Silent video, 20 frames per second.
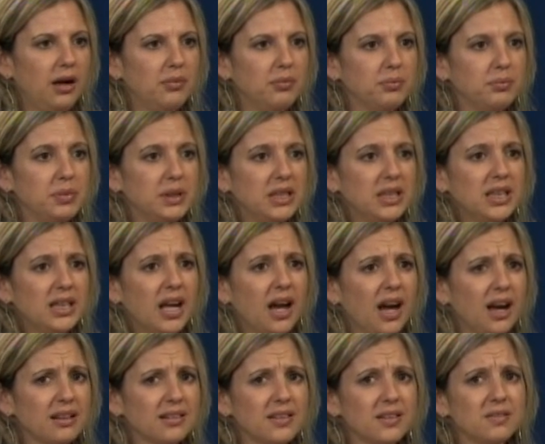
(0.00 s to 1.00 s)
Being
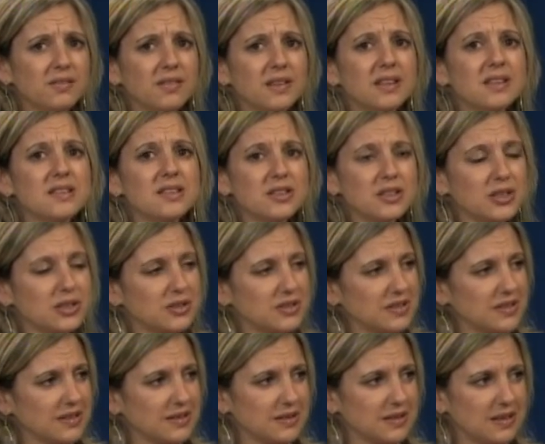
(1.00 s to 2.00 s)
active listeners
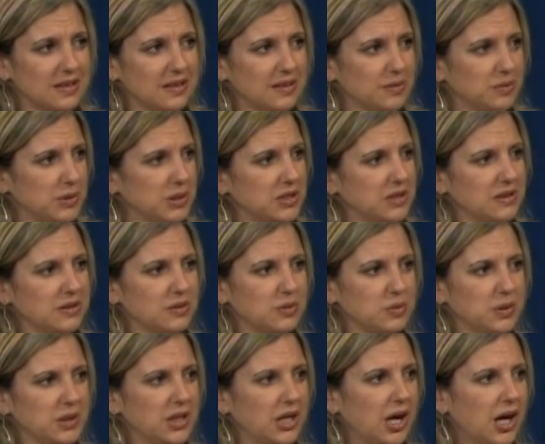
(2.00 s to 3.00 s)
as much as
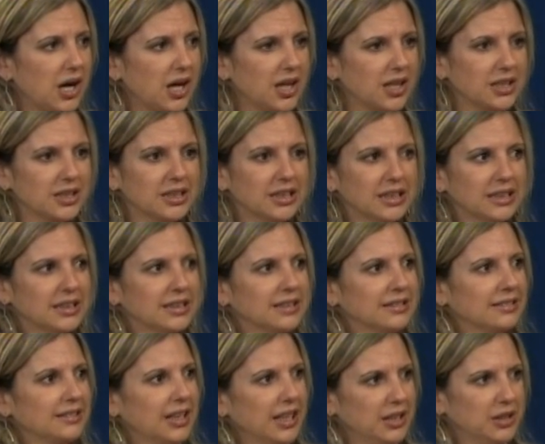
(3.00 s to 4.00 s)
we are
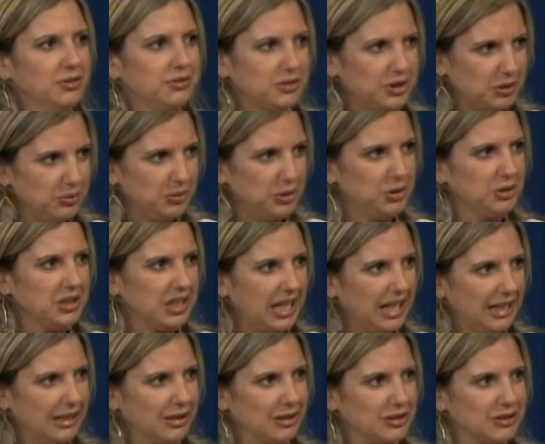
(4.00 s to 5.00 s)
kind of
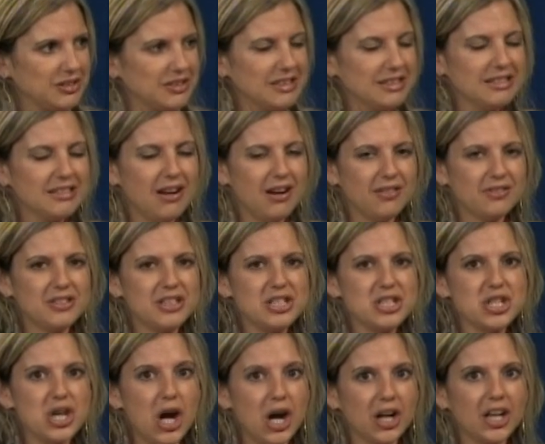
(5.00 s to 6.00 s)
communicators and often
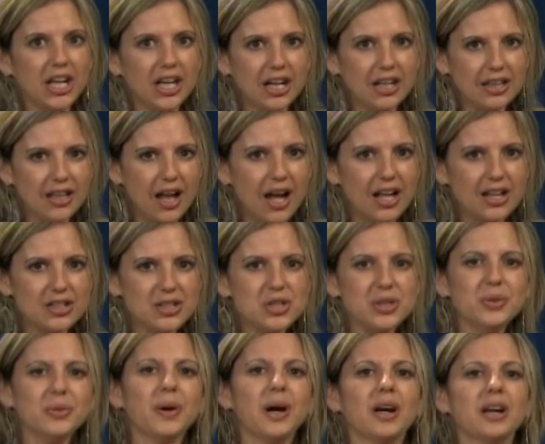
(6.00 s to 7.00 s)
talking a lot
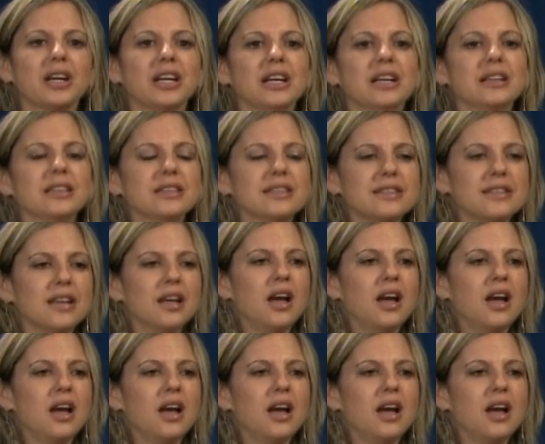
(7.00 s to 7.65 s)
to our kids.